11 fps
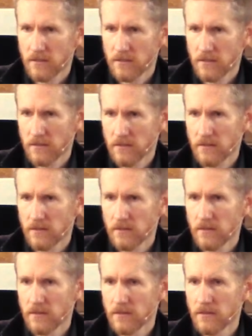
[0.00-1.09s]

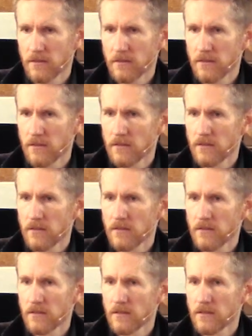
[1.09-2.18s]
(silence)